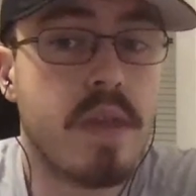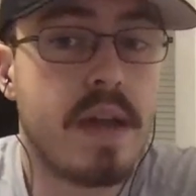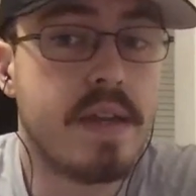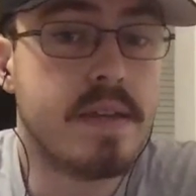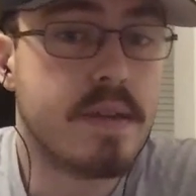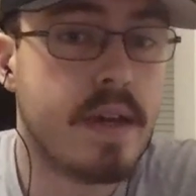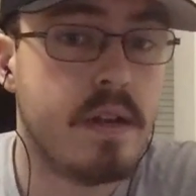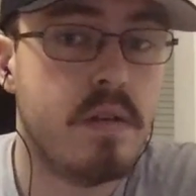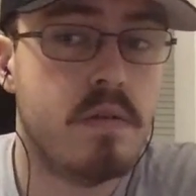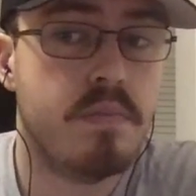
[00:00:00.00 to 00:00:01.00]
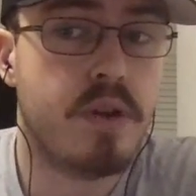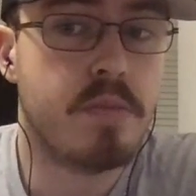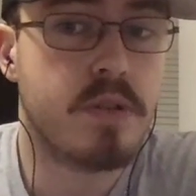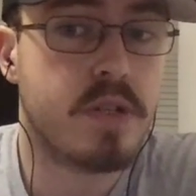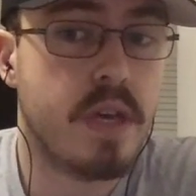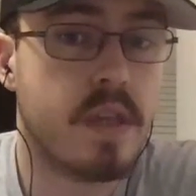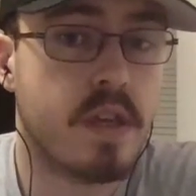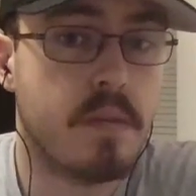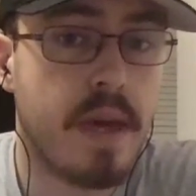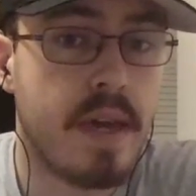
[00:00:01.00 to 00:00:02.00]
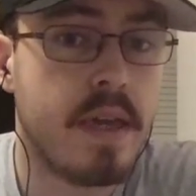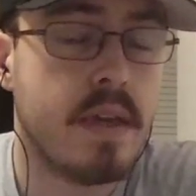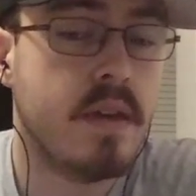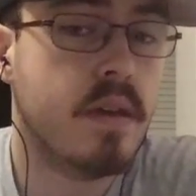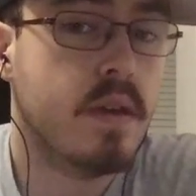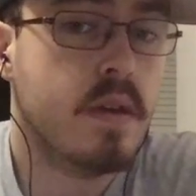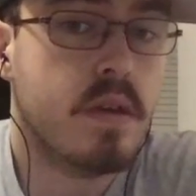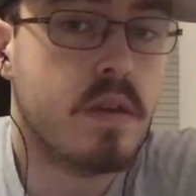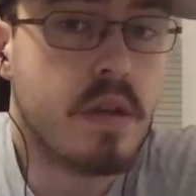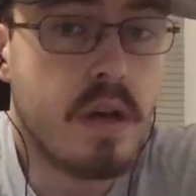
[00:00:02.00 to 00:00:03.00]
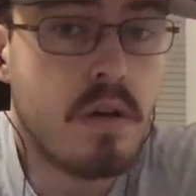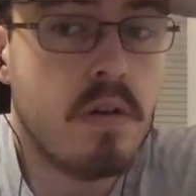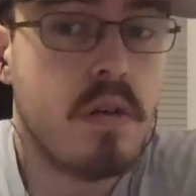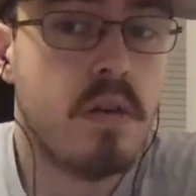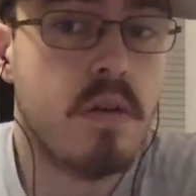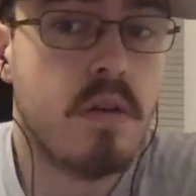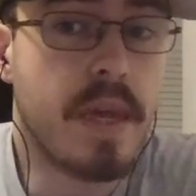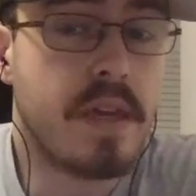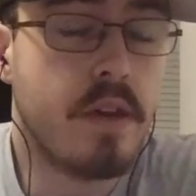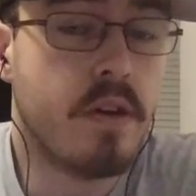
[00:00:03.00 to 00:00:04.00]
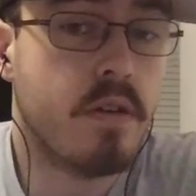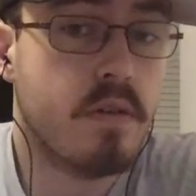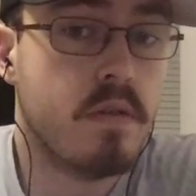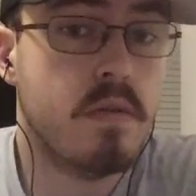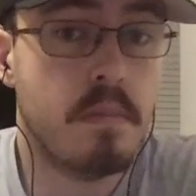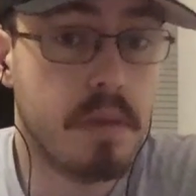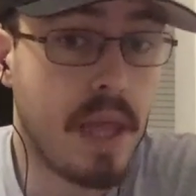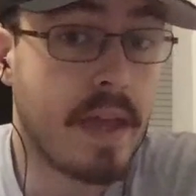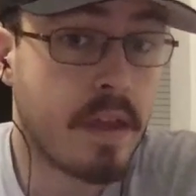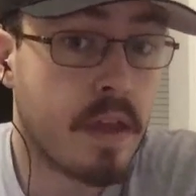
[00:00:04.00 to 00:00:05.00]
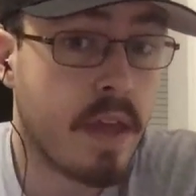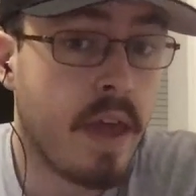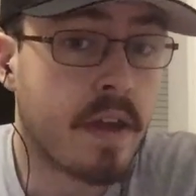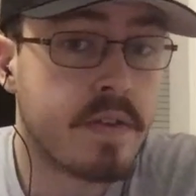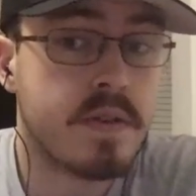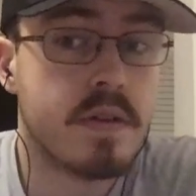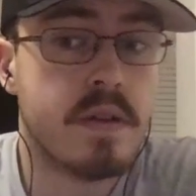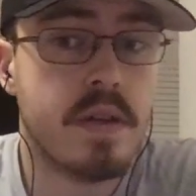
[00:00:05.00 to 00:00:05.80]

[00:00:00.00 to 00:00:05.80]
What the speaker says: that he said, pretty much telling him, hey, you know, make your blank kicks.